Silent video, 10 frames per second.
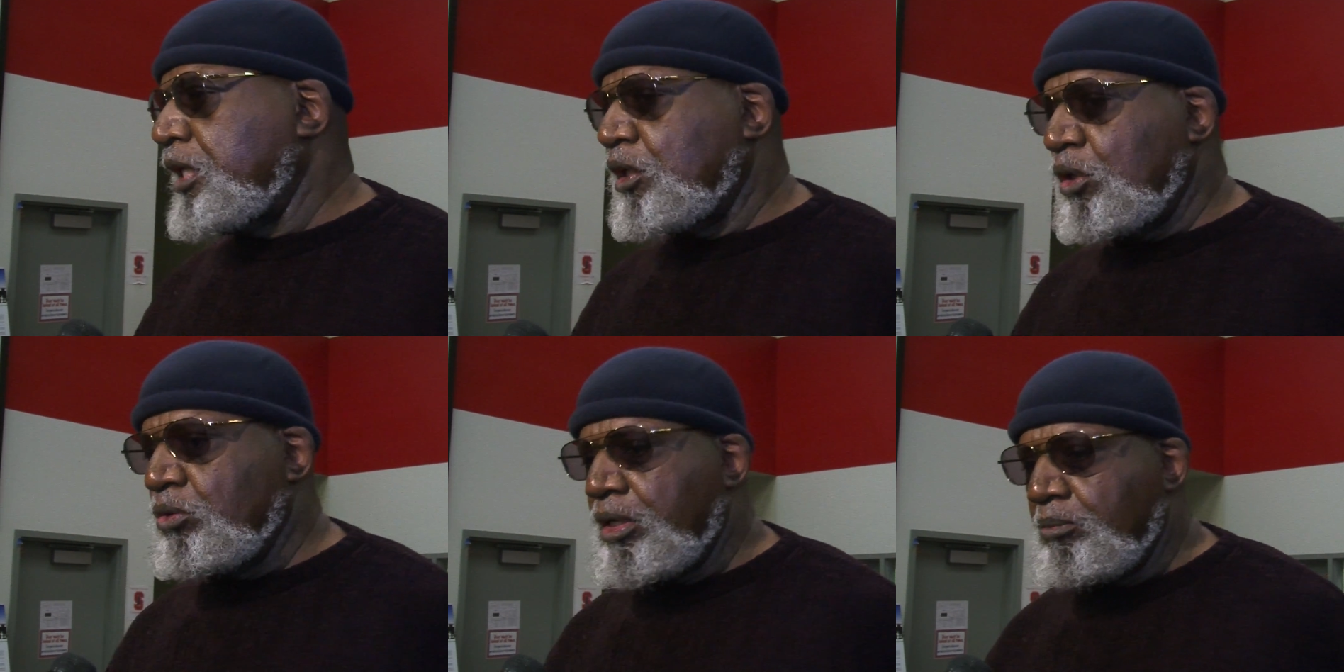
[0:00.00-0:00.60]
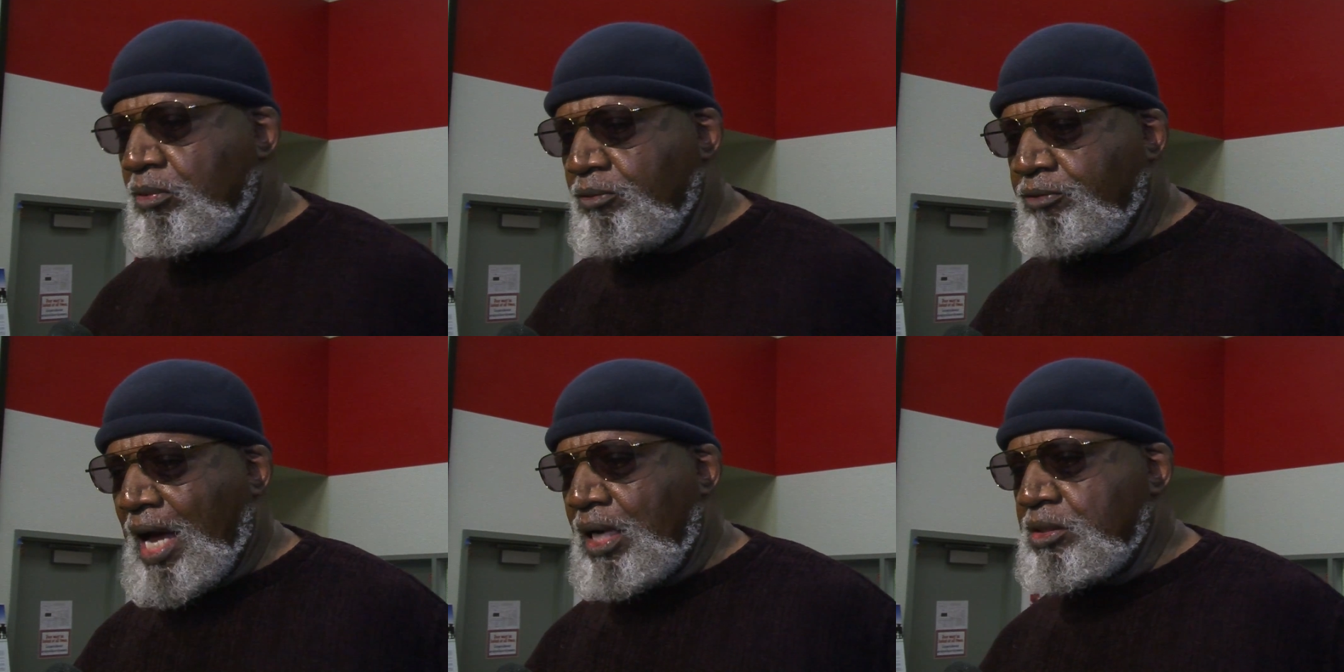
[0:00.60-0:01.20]
including
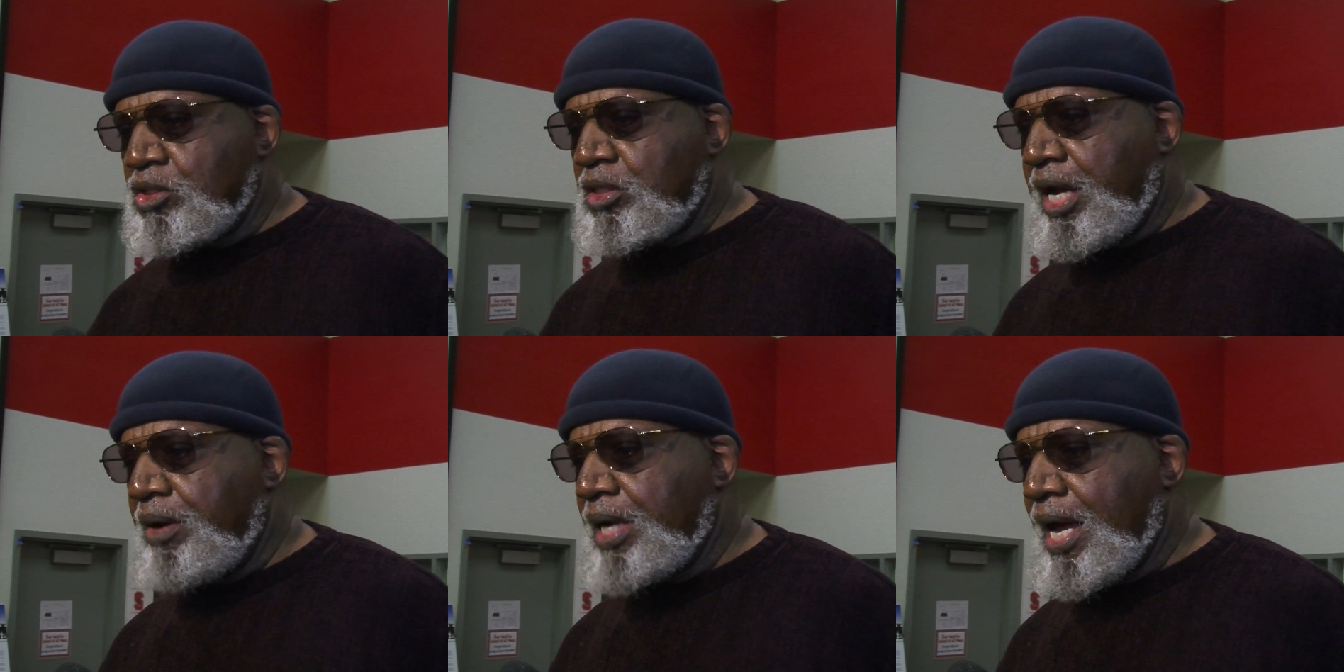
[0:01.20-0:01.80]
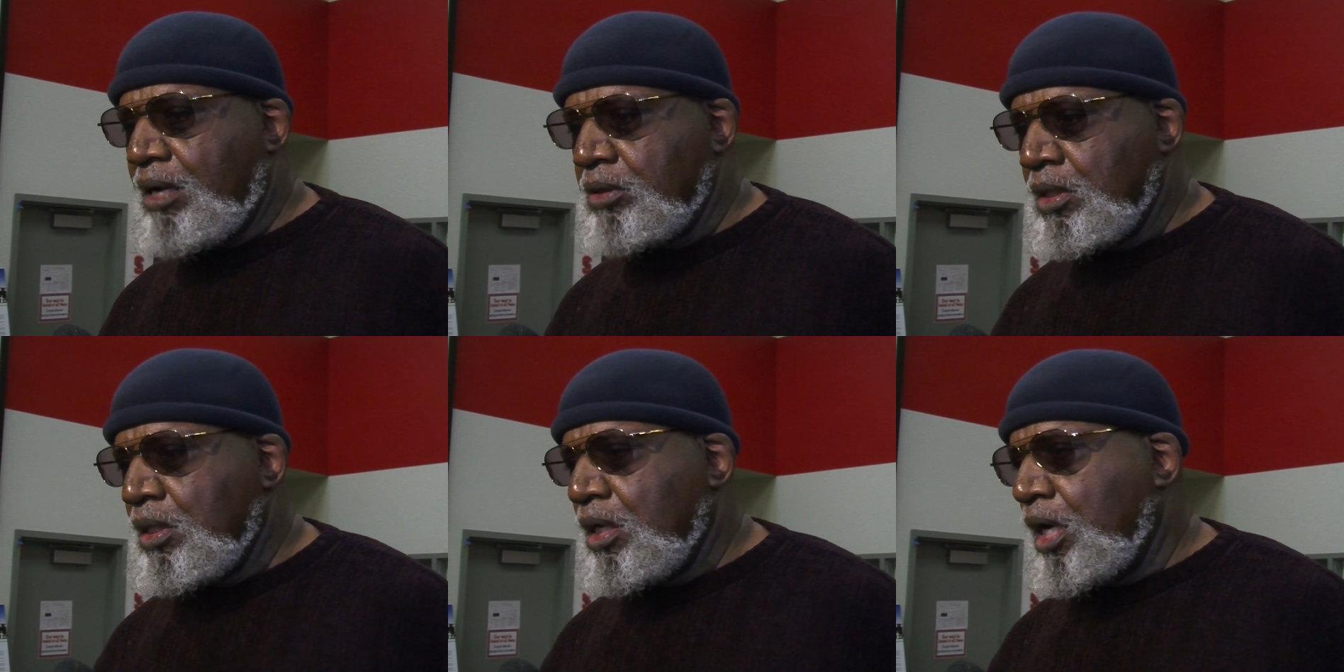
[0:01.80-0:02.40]
violence carried out
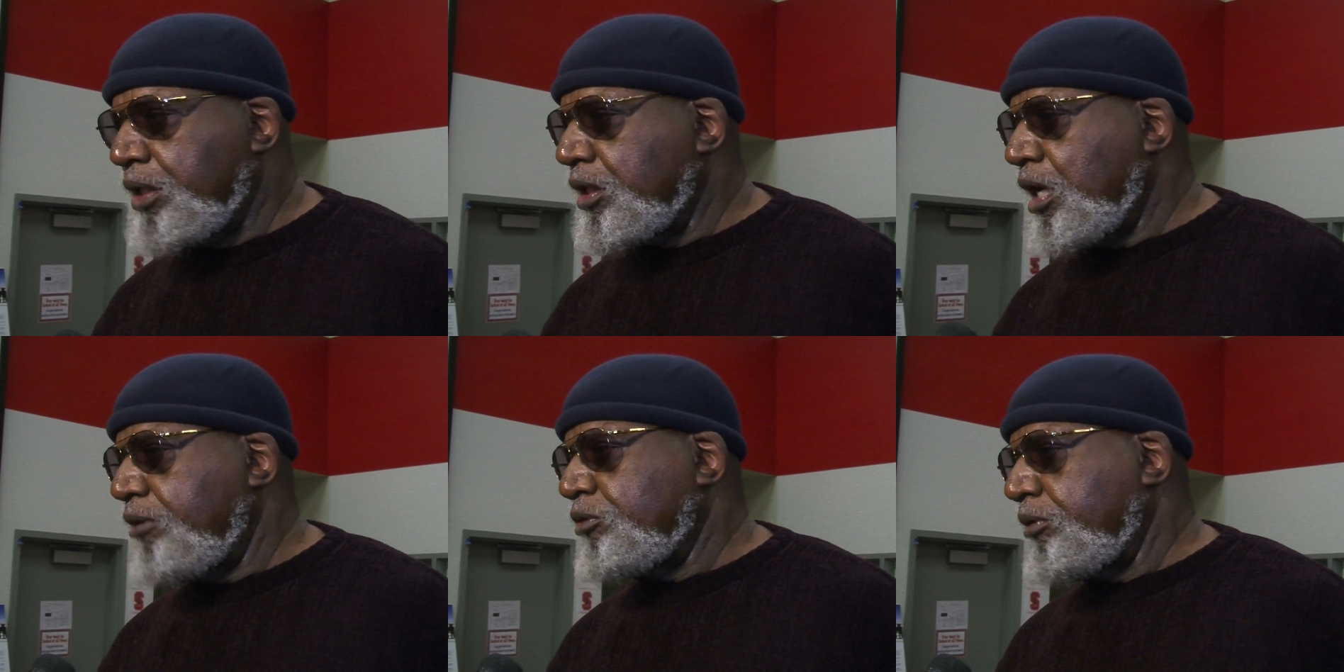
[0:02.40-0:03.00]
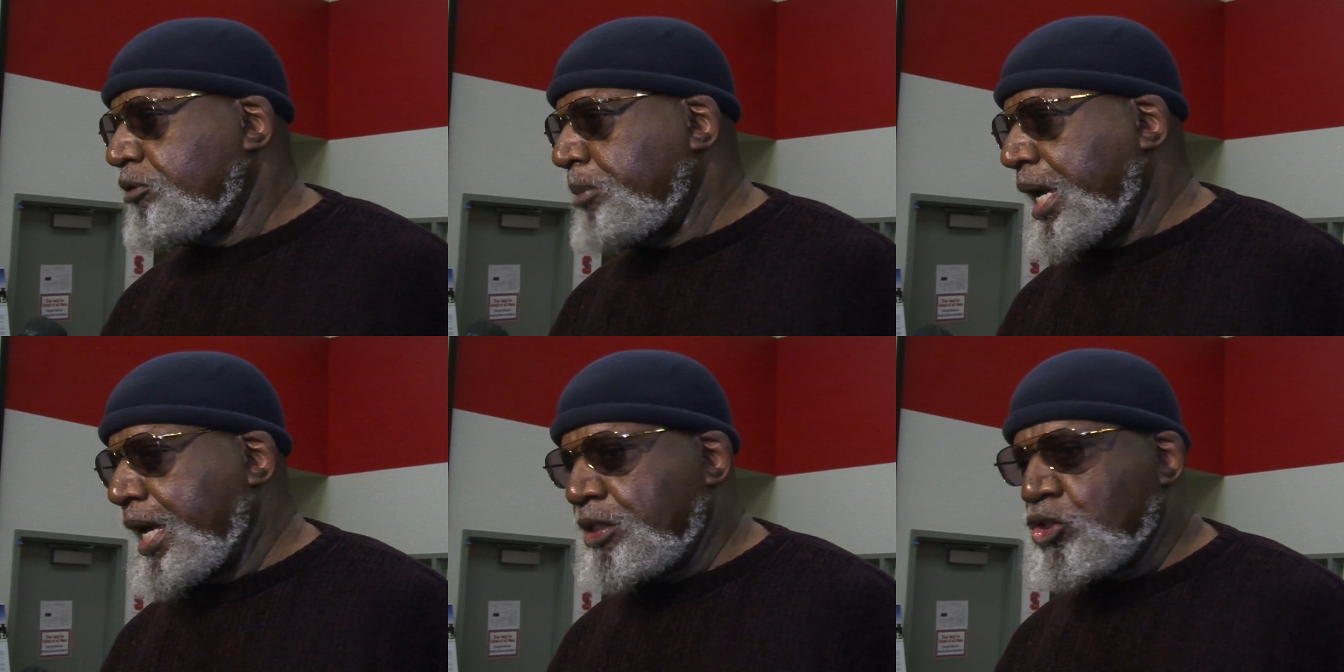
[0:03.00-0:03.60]
under cover of the
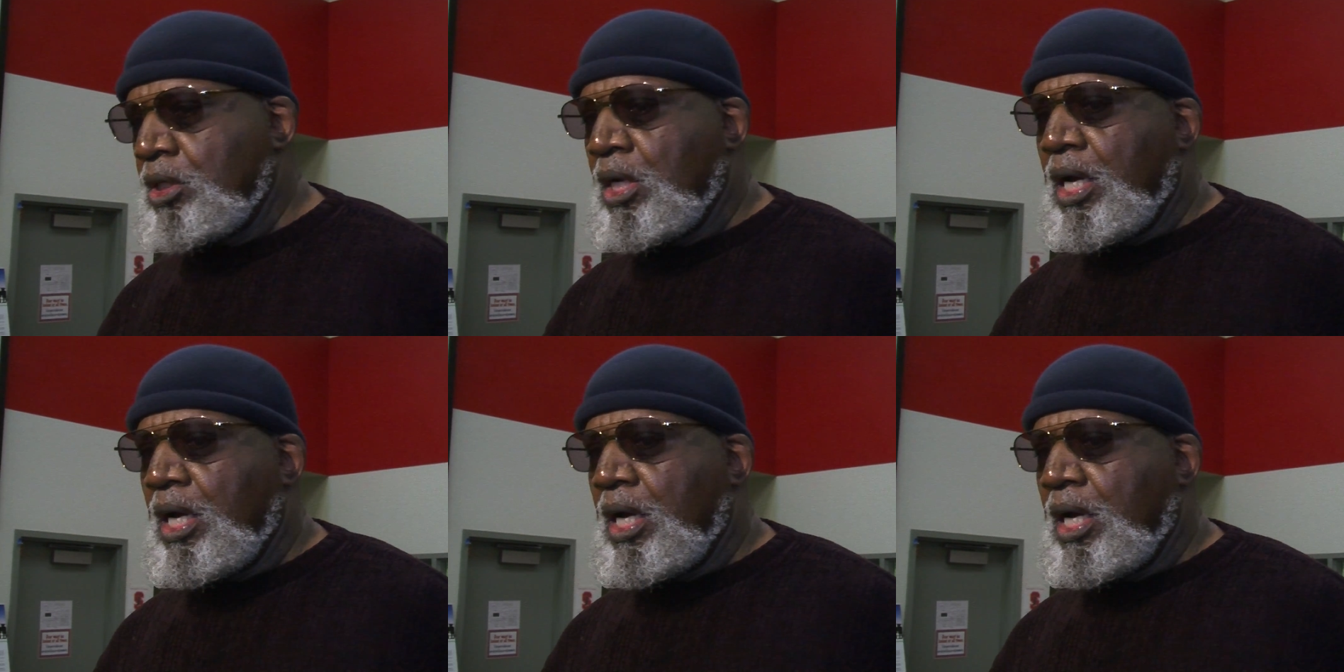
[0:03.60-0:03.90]
badge.